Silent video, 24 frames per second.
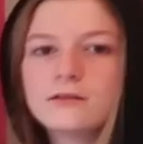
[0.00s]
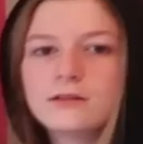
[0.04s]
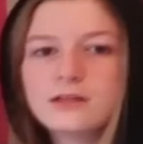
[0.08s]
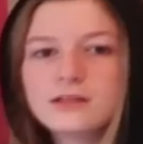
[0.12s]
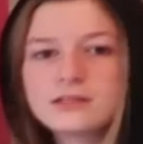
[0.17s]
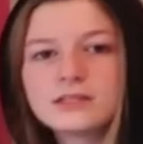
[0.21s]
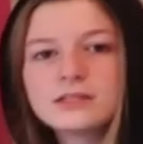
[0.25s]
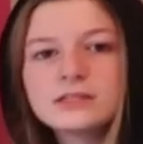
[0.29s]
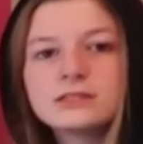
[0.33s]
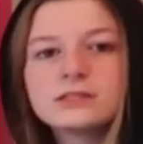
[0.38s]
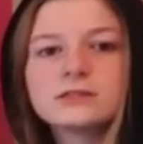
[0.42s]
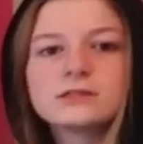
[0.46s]

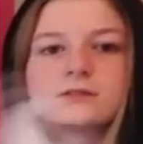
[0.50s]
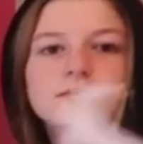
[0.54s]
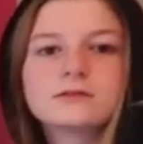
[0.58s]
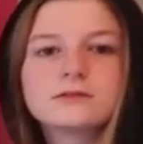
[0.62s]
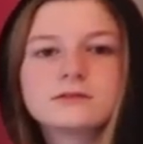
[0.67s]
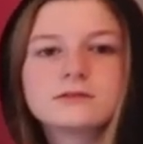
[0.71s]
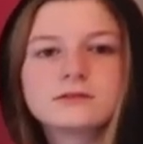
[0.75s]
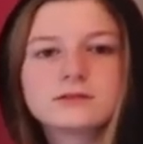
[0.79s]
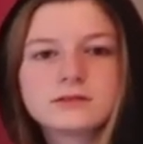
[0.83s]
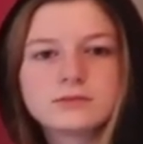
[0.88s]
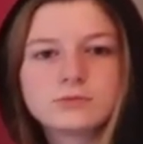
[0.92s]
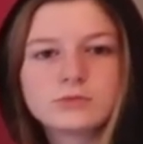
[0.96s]
This is
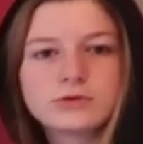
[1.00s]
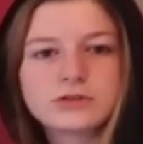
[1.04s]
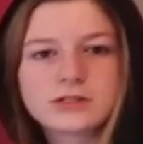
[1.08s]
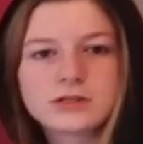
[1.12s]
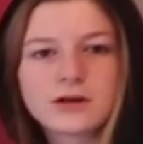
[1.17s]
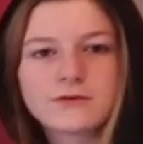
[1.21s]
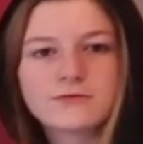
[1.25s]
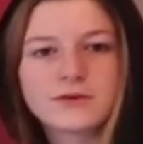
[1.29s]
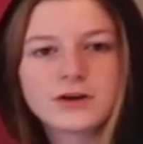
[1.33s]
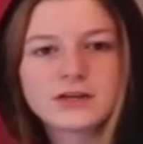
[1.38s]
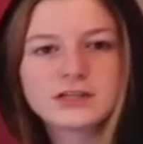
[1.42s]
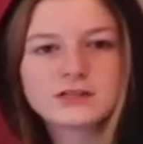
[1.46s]
the
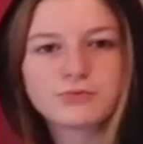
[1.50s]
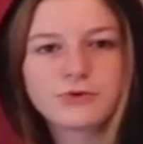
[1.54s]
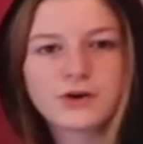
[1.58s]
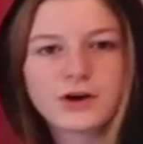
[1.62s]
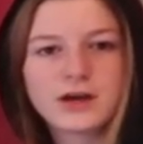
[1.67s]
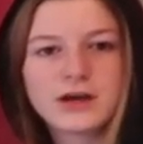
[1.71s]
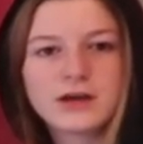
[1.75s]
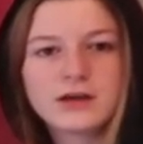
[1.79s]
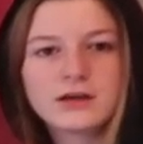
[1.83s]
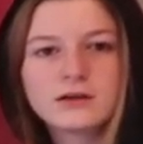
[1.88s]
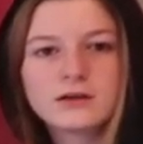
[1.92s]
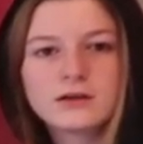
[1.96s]
stuff I
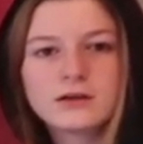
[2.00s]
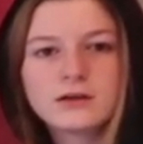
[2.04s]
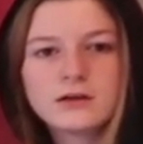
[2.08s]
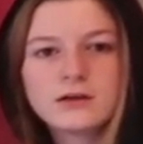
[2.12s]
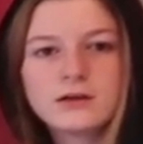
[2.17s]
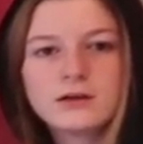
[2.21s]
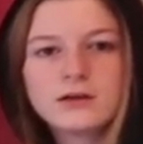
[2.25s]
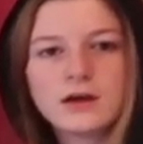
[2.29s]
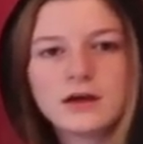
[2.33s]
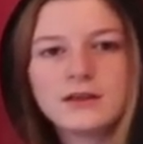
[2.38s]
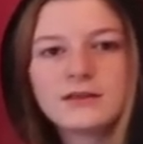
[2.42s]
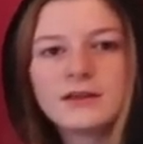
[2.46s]
spray,
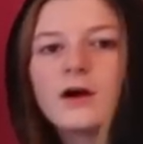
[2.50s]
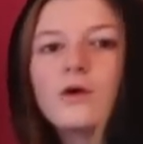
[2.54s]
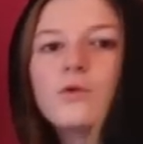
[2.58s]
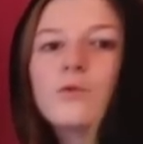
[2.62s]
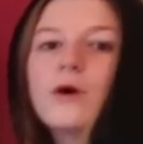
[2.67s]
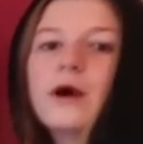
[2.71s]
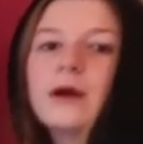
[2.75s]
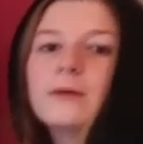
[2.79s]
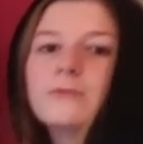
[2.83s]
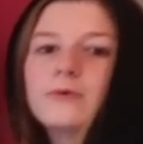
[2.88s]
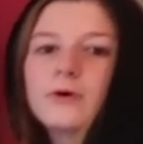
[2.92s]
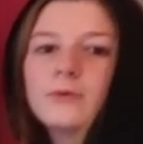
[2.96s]
and then I'll
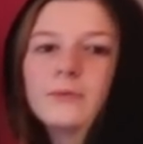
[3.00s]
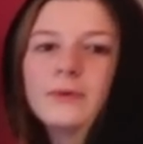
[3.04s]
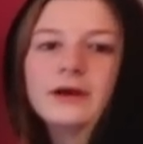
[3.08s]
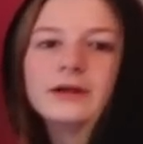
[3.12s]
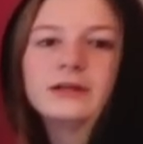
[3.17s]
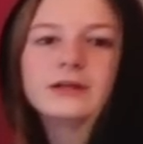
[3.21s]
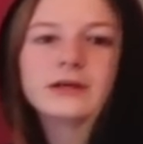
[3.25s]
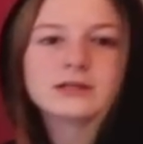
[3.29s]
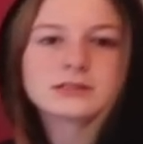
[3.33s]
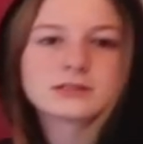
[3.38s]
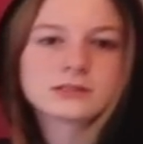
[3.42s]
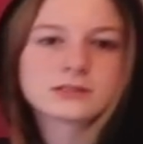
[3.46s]
wipe on my
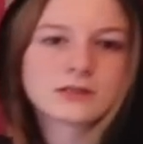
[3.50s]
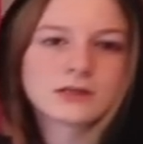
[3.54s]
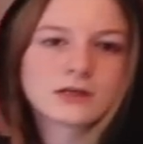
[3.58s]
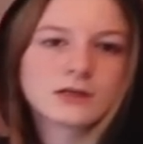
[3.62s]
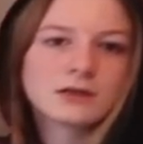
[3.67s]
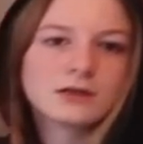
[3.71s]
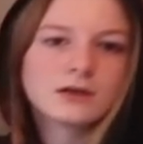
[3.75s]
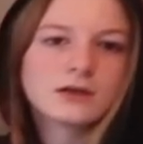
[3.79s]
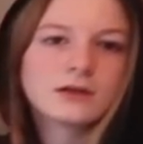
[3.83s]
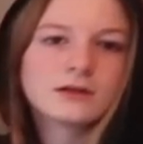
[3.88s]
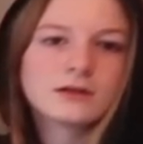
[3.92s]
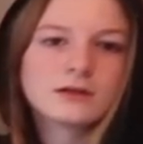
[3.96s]
desk to
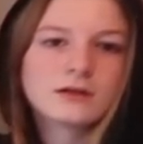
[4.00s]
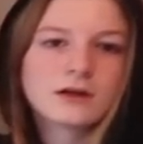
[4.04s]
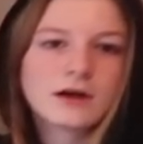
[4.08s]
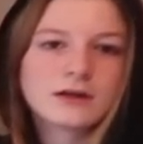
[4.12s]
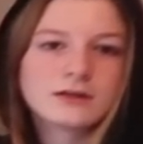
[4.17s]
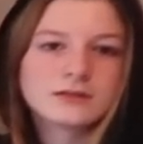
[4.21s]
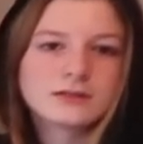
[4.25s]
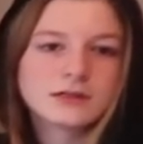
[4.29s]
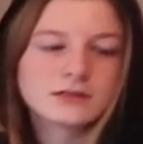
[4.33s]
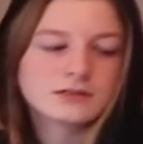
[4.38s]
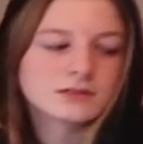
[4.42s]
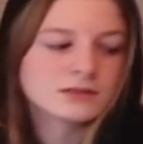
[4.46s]
like get it
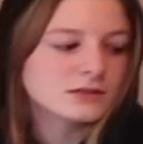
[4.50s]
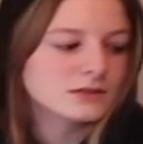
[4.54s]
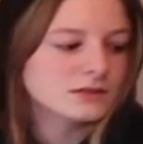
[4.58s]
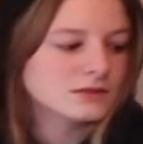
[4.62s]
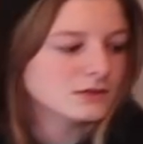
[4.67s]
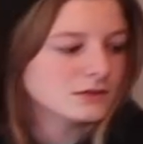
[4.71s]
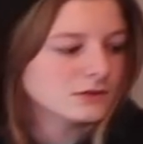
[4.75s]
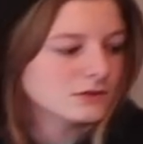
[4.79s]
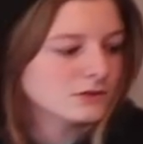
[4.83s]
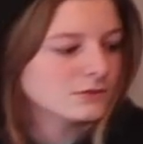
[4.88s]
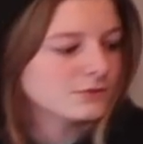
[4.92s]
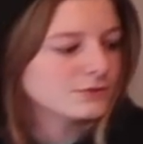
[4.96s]
not
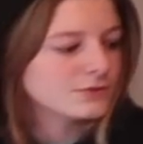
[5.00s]
dusty or